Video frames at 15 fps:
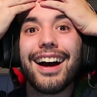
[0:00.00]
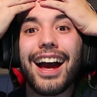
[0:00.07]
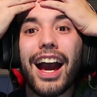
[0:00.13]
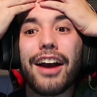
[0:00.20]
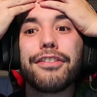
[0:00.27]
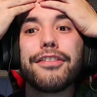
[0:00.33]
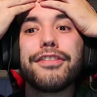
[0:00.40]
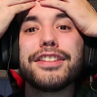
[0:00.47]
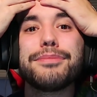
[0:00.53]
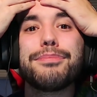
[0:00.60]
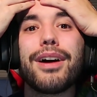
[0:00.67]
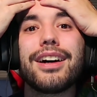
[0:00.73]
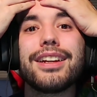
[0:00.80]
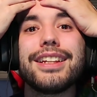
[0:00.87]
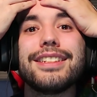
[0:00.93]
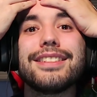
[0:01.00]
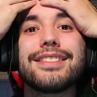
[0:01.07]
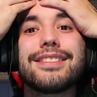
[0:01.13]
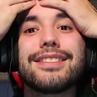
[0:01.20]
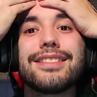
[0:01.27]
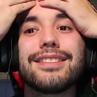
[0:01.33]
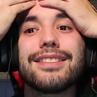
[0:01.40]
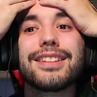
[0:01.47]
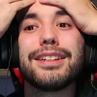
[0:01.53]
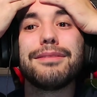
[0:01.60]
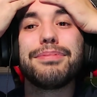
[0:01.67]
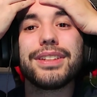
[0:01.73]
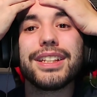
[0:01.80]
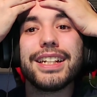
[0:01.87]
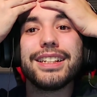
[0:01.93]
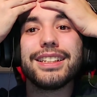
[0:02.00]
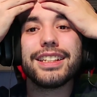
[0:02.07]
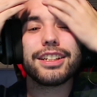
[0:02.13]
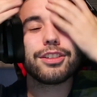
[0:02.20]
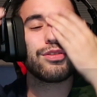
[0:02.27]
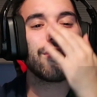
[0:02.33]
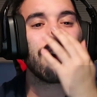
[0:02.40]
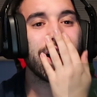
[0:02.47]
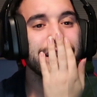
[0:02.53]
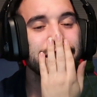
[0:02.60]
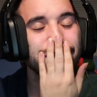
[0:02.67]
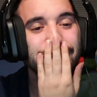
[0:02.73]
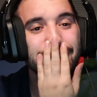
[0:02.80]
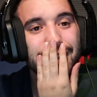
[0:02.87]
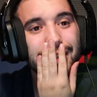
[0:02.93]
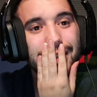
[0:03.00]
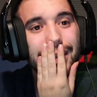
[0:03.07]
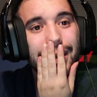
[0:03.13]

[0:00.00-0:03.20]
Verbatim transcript: Half of his body's completely crushed.